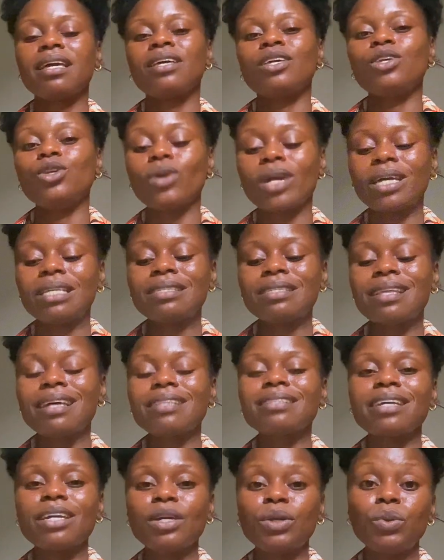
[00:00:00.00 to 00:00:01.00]
you can
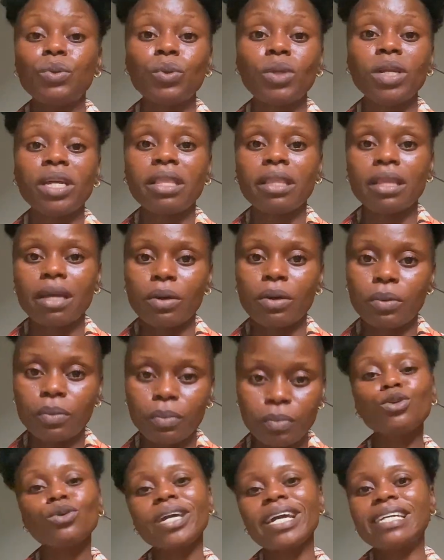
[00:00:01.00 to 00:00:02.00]
start enrolling now.
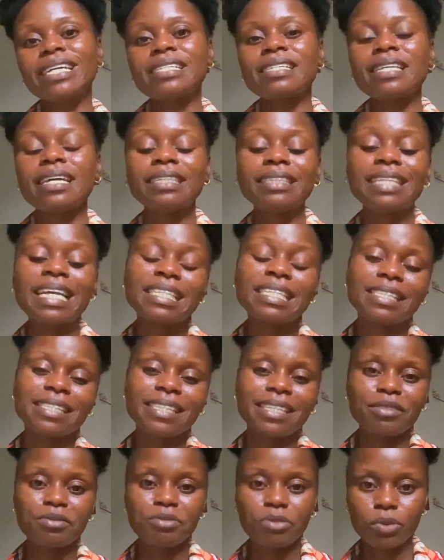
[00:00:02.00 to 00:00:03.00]
So guys, that is
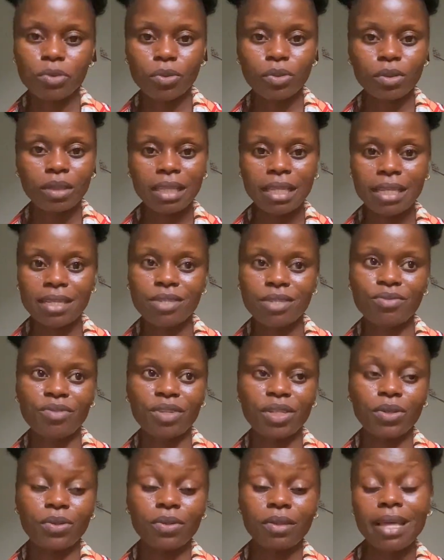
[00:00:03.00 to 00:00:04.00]
it for this
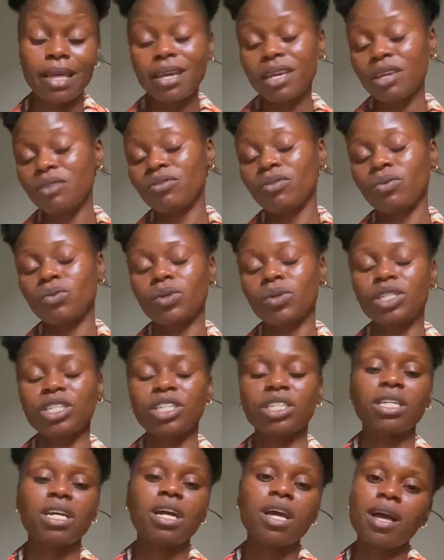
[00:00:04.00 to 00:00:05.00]
video. Thank you for
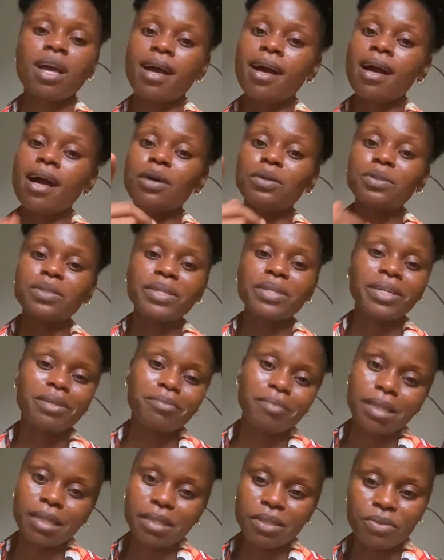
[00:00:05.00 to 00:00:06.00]
watching. I'll see you in
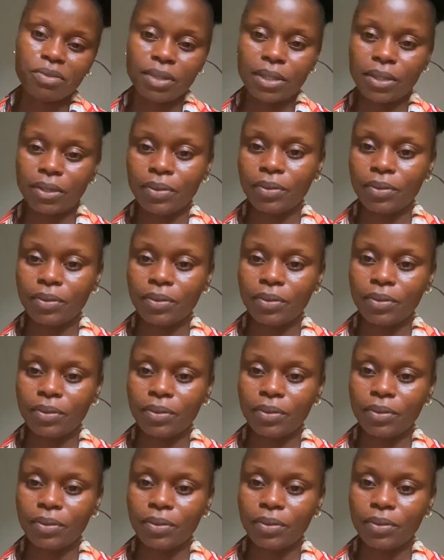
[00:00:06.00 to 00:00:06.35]
the next video.